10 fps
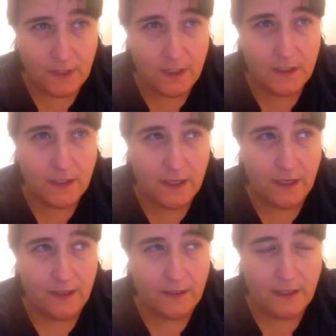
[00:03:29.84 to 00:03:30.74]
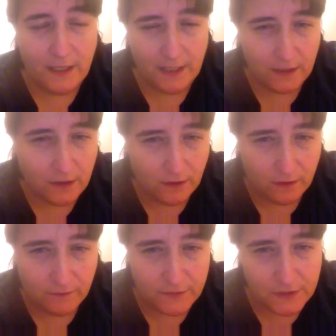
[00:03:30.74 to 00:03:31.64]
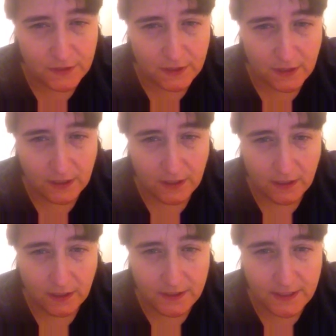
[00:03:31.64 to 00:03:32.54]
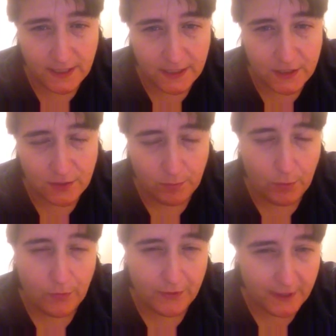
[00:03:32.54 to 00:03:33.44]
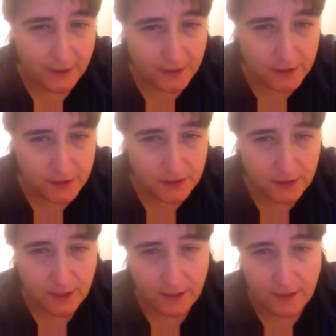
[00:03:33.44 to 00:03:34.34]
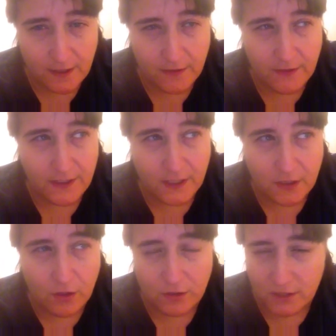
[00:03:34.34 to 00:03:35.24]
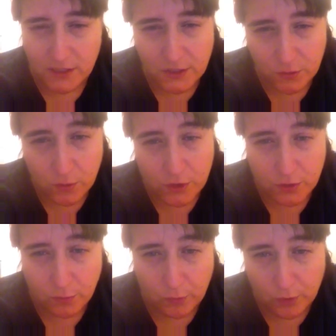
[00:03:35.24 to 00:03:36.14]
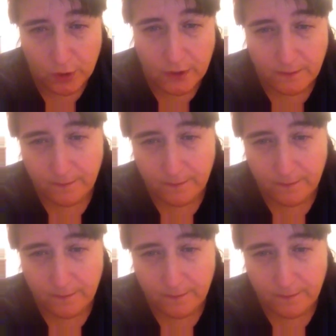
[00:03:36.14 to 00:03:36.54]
It had handcuffs attached to both ends, and I think he called it his torture board.